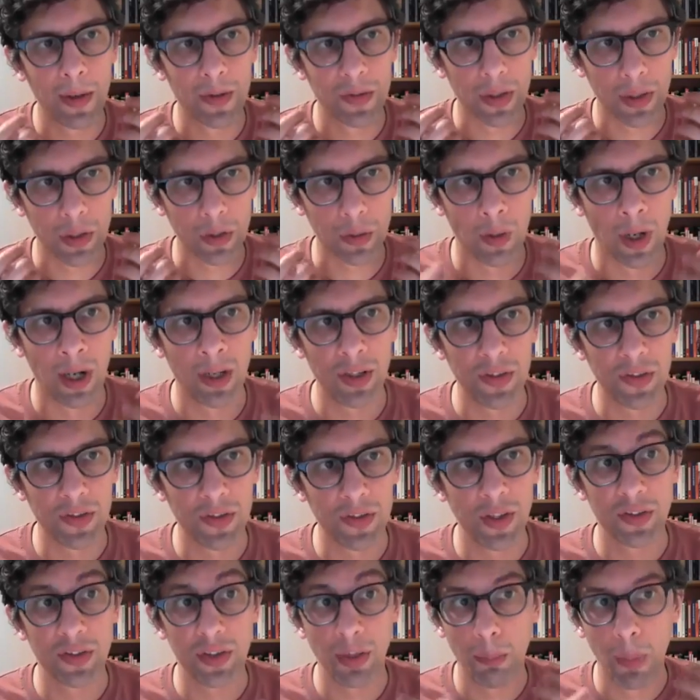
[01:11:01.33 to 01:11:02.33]
is a
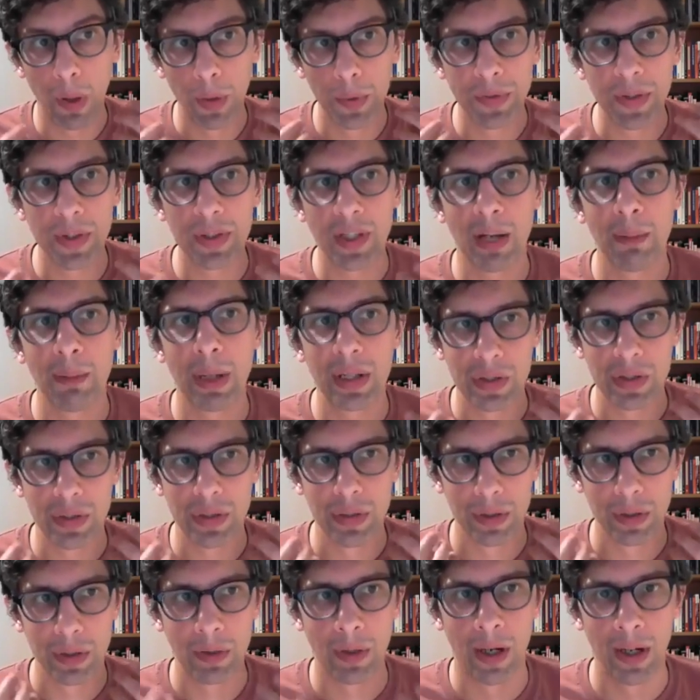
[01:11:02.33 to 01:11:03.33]
crisis, a
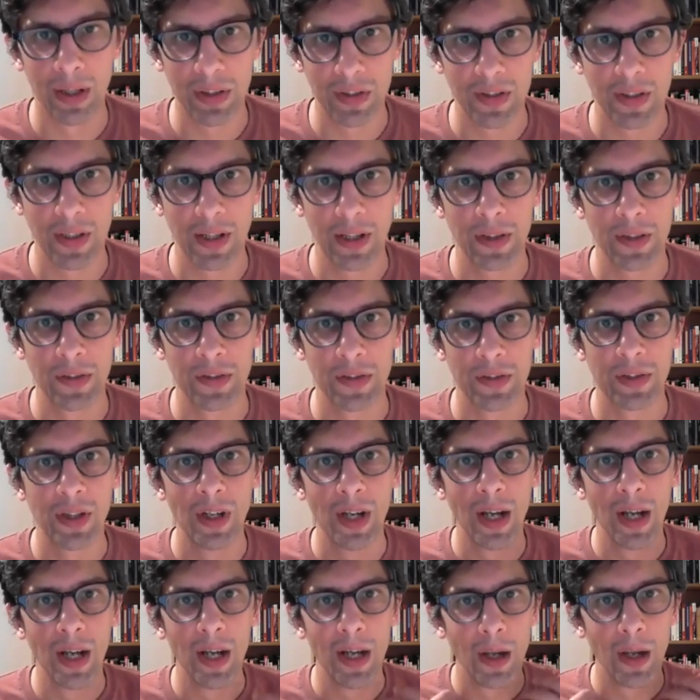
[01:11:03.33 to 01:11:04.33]
multidimensional crisis,
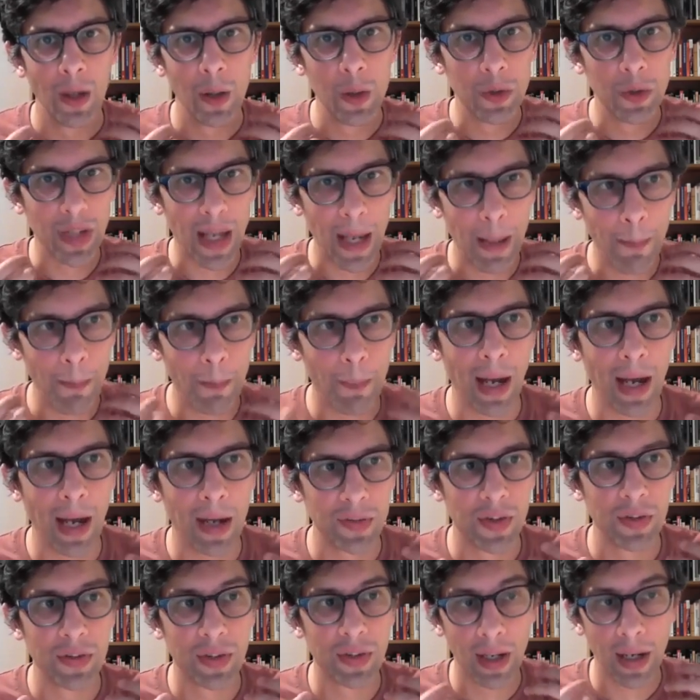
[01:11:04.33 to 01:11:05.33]
whose
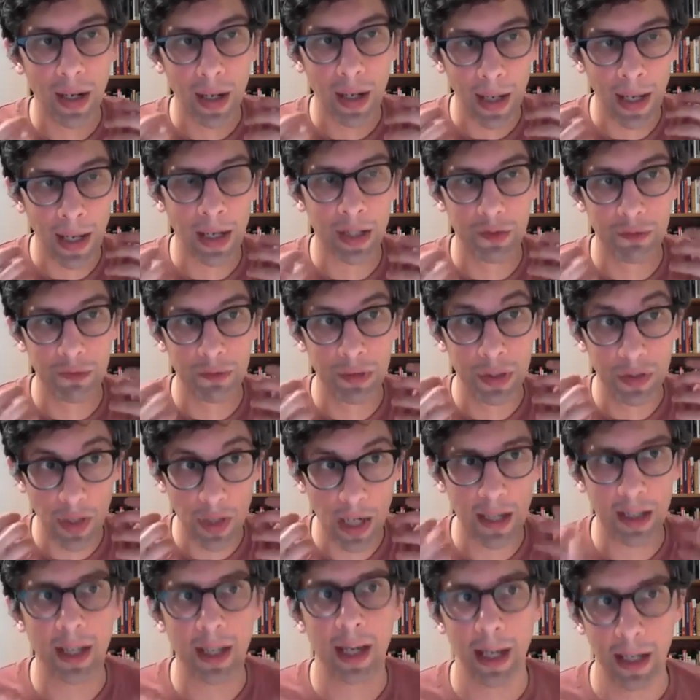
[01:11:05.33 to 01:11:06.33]
impact is going to last for
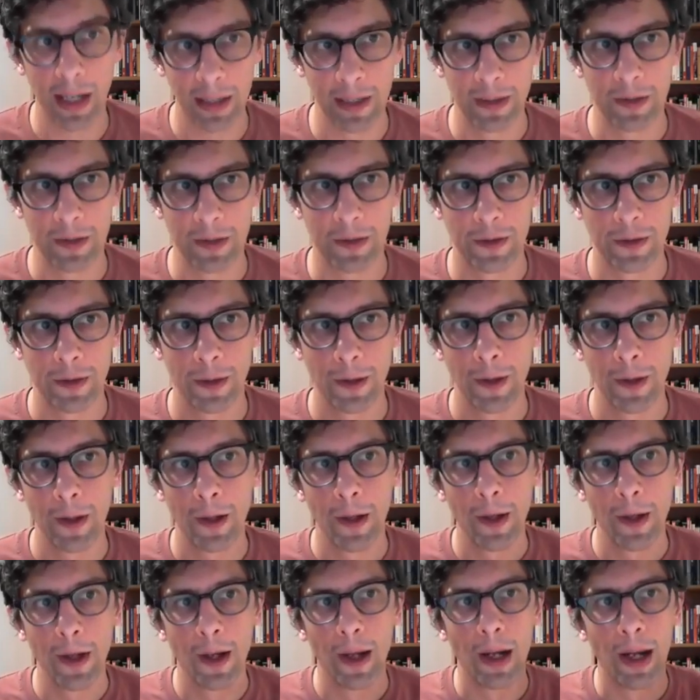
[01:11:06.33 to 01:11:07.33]
decades.
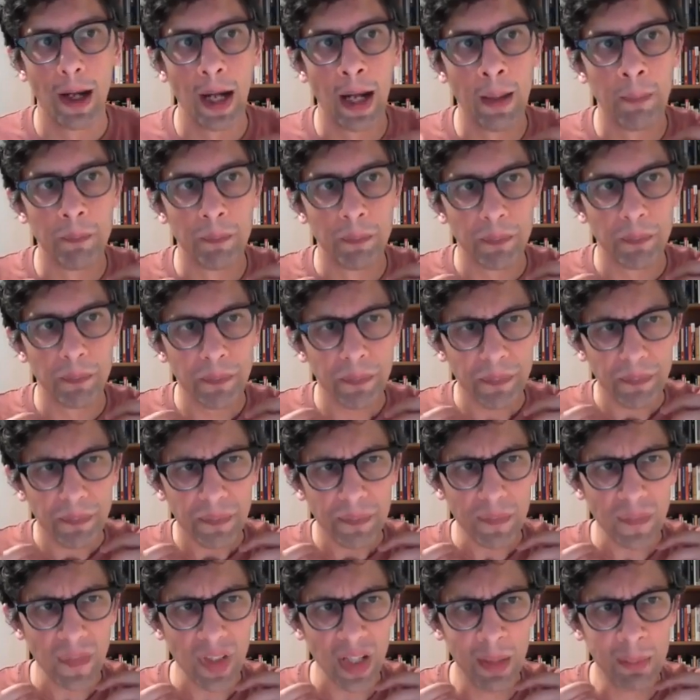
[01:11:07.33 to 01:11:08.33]

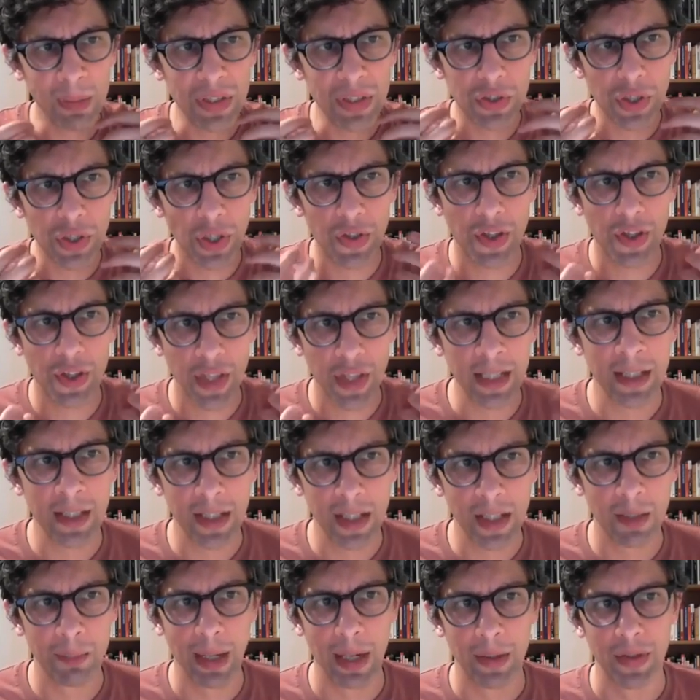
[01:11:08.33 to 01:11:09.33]
I mean, just think
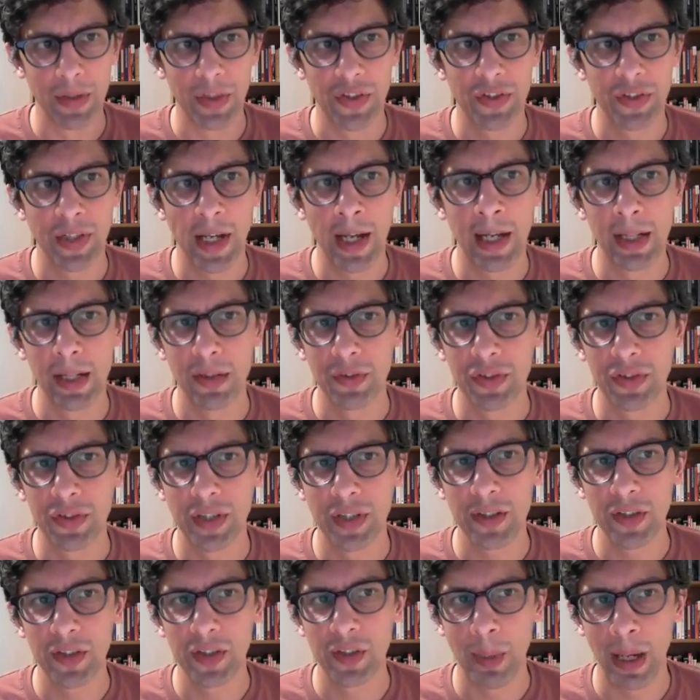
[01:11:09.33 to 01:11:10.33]
about the scale of
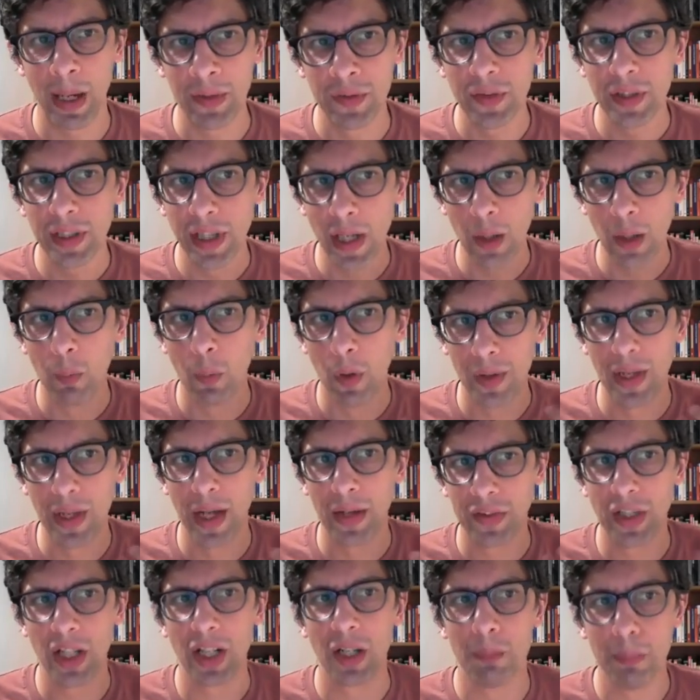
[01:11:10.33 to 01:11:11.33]
state spending and what
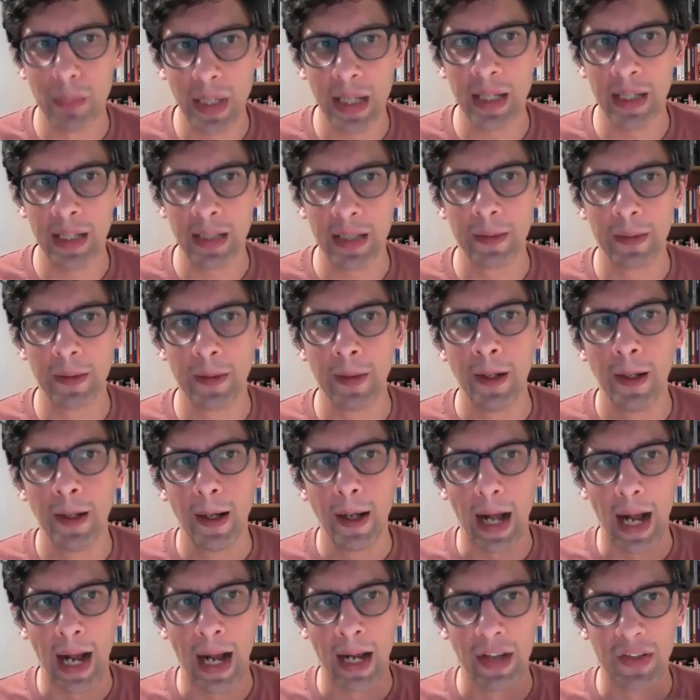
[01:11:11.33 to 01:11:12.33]
that's going to mean
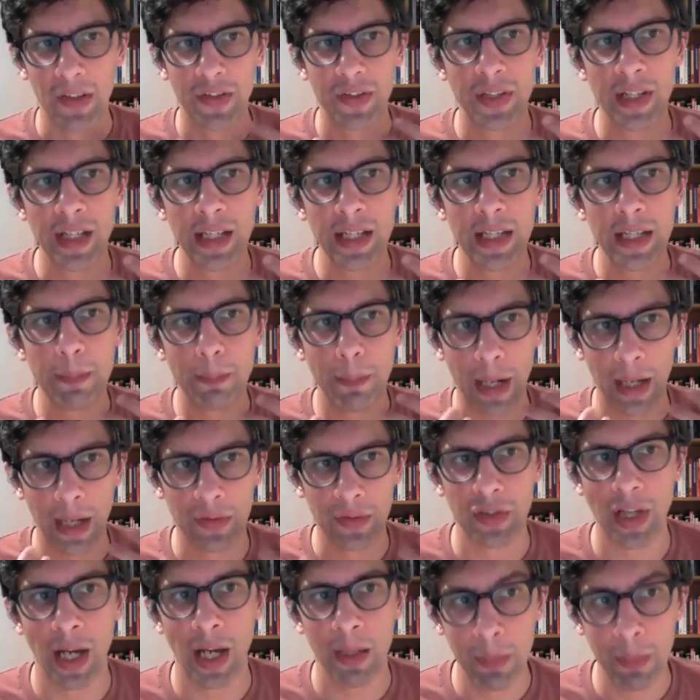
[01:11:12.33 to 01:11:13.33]
as the
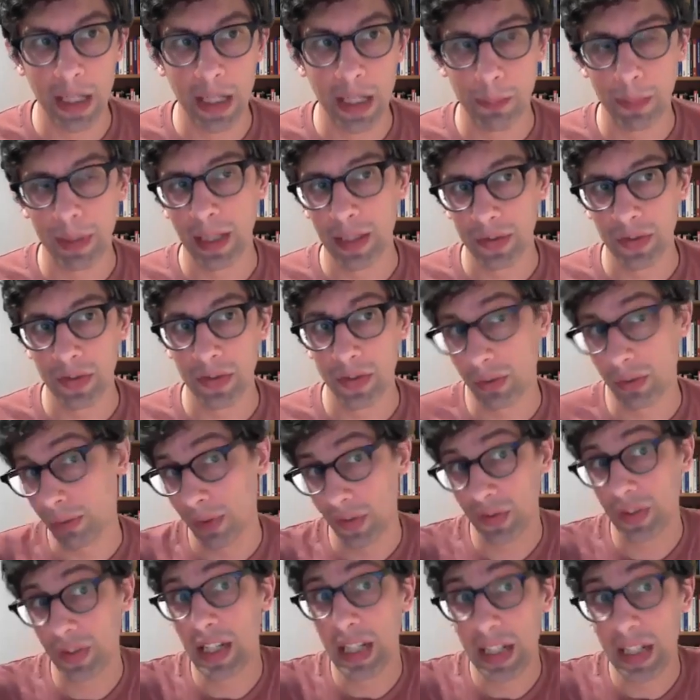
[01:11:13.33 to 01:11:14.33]
pandemic begins to
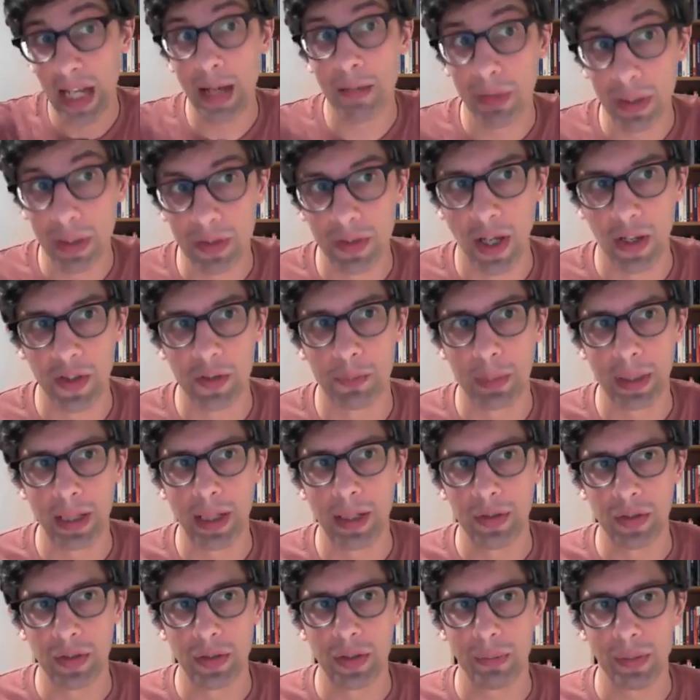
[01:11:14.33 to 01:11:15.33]
recede, if it does
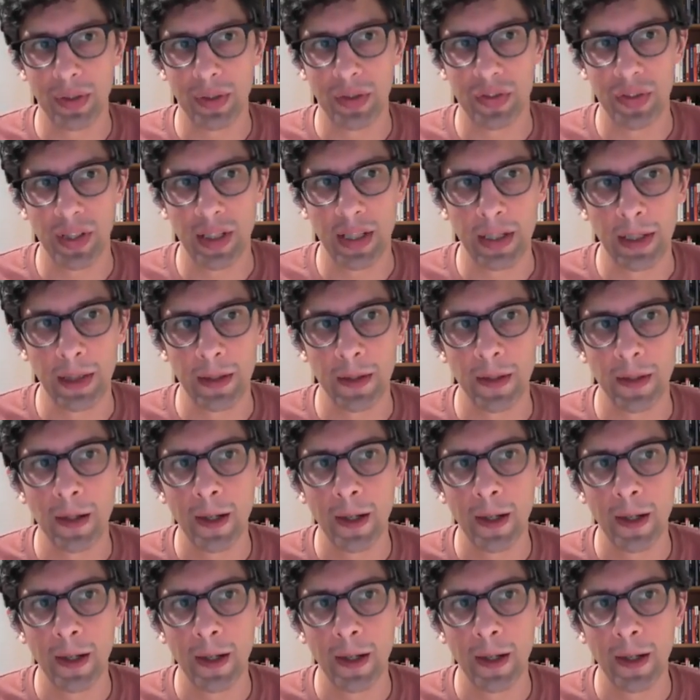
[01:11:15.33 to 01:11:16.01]
begin to recede.